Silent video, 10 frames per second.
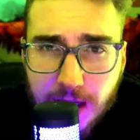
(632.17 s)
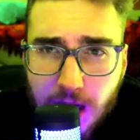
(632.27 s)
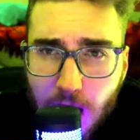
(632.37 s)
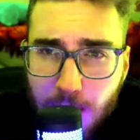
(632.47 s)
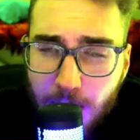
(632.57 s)

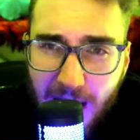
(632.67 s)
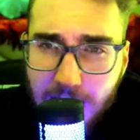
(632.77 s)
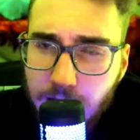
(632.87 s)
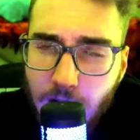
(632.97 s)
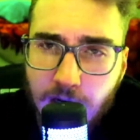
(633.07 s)
but by
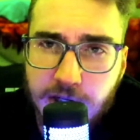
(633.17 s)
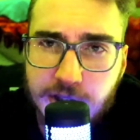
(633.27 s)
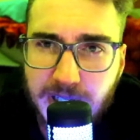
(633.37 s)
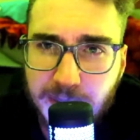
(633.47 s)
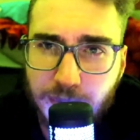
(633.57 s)
and large,
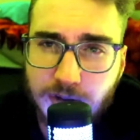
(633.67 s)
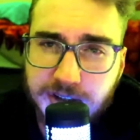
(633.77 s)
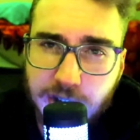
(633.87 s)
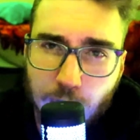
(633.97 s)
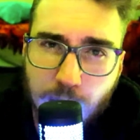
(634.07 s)
people
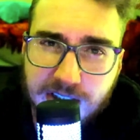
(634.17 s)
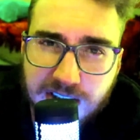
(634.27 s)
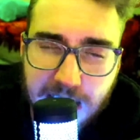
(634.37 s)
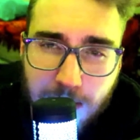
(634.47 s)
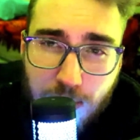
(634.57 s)
deal with the
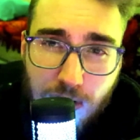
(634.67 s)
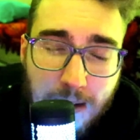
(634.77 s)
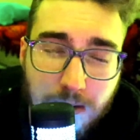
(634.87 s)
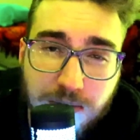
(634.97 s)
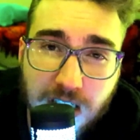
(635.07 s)
same
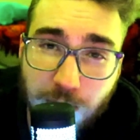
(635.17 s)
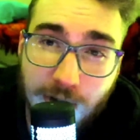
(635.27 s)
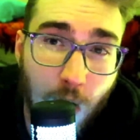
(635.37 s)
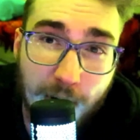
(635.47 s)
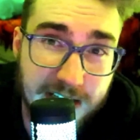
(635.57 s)
problems as we always